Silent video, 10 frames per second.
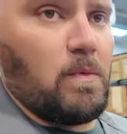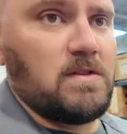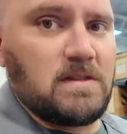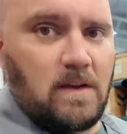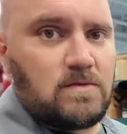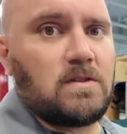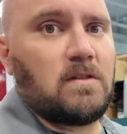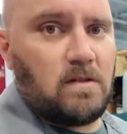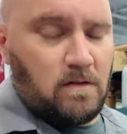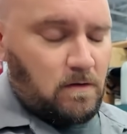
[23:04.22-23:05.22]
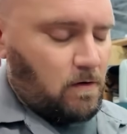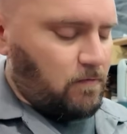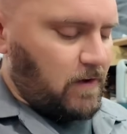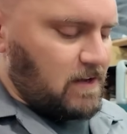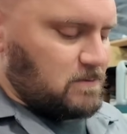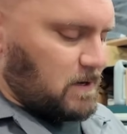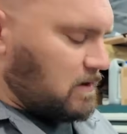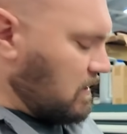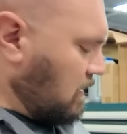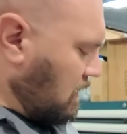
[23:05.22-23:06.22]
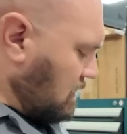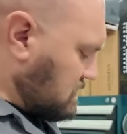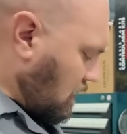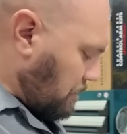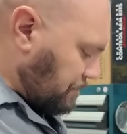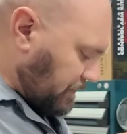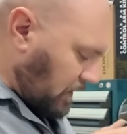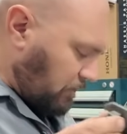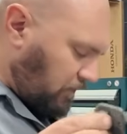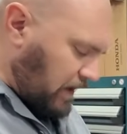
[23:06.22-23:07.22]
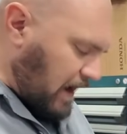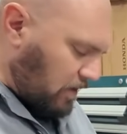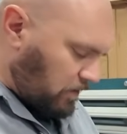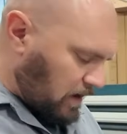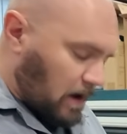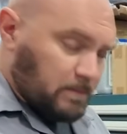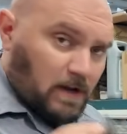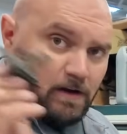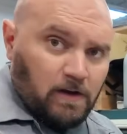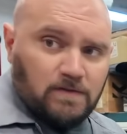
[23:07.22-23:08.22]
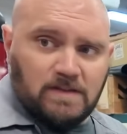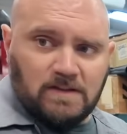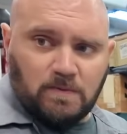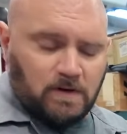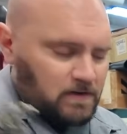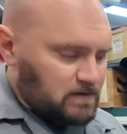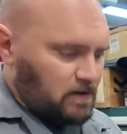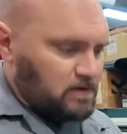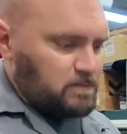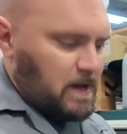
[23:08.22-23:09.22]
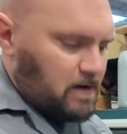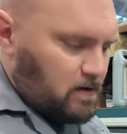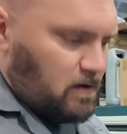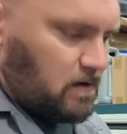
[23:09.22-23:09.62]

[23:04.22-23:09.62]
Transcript: ones, it gives you your fan speed. So for now, I'm going to use this one because it looks better